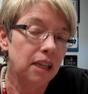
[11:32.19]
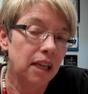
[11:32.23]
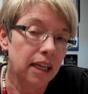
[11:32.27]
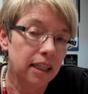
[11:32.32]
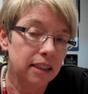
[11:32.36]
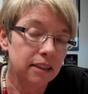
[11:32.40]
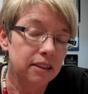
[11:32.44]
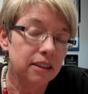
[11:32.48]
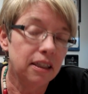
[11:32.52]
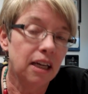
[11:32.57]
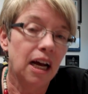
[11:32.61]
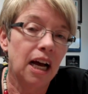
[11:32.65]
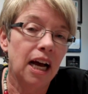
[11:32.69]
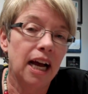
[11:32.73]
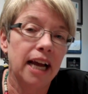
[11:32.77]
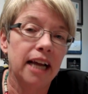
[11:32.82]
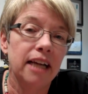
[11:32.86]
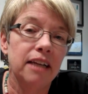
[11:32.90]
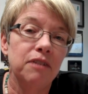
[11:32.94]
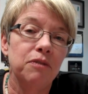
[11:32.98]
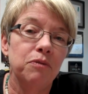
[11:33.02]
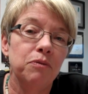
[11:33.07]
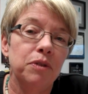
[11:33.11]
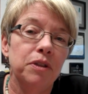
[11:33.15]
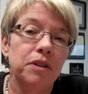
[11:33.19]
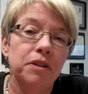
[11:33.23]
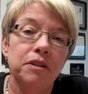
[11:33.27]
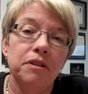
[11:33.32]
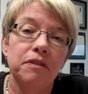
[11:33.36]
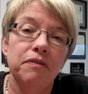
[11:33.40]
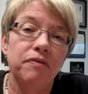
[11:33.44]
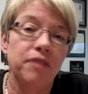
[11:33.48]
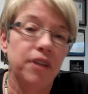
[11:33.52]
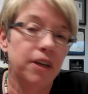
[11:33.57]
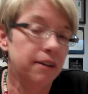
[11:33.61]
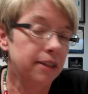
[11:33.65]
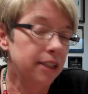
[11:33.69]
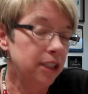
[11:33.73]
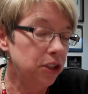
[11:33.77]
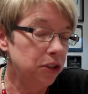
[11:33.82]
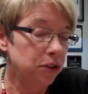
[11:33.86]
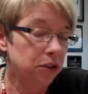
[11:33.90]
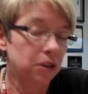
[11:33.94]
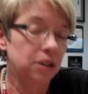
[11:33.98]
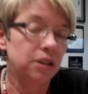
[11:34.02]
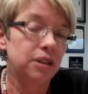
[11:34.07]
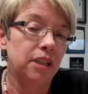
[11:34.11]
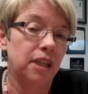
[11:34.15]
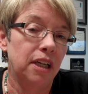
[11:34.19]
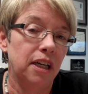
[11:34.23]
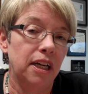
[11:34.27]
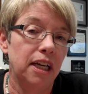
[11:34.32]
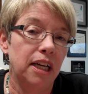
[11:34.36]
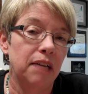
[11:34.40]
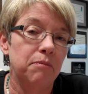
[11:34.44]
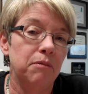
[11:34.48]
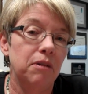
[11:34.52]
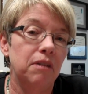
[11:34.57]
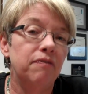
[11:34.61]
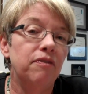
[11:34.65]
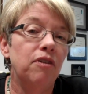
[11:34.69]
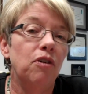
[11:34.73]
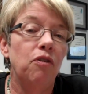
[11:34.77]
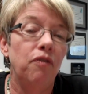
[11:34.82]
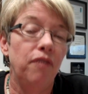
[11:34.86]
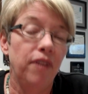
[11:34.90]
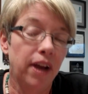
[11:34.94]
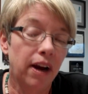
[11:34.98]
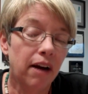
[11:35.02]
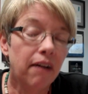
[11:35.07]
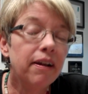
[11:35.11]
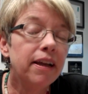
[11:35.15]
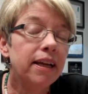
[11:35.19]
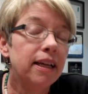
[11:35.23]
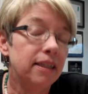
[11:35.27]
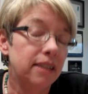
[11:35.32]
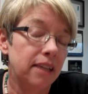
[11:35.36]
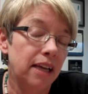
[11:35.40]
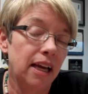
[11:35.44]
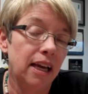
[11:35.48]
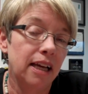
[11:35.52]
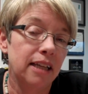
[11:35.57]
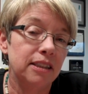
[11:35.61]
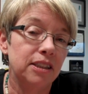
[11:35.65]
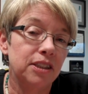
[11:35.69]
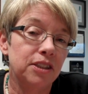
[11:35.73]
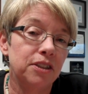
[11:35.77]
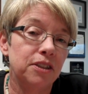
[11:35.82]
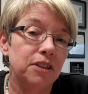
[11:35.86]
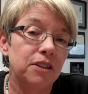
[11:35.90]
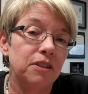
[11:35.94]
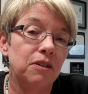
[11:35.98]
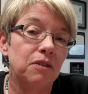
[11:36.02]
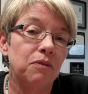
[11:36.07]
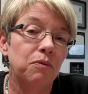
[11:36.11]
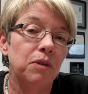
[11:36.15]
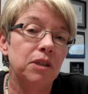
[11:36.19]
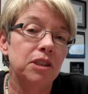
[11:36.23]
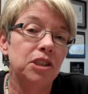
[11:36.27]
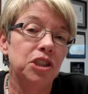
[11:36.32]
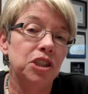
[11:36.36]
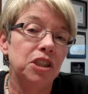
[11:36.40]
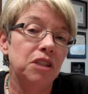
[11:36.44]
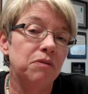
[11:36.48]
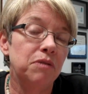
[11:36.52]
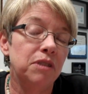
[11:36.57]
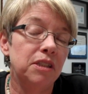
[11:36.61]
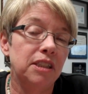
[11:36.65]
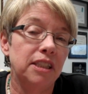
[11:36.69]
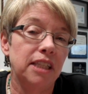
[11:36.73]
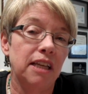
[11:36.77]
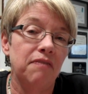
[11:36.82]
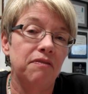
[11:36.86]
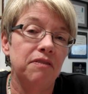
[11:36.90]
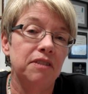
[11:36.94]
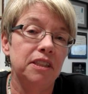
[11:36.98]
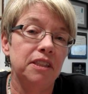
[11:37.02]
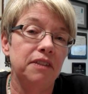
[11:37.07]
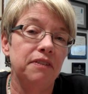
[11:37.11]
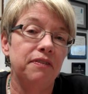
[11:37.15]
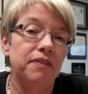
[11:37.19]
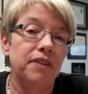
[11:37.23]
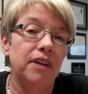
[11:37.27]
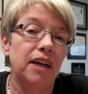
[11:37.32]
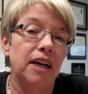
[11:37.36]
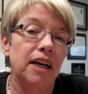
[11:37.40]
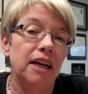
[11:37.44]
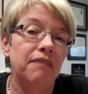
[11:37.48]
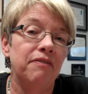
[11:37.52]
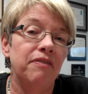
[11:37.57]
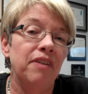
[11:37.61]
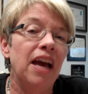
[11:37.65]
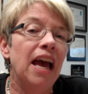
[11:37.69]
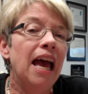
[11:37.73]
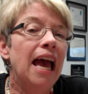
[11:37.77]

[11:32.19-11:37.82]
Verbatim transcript: and died within a very short time of ovarian cancer when she was 75.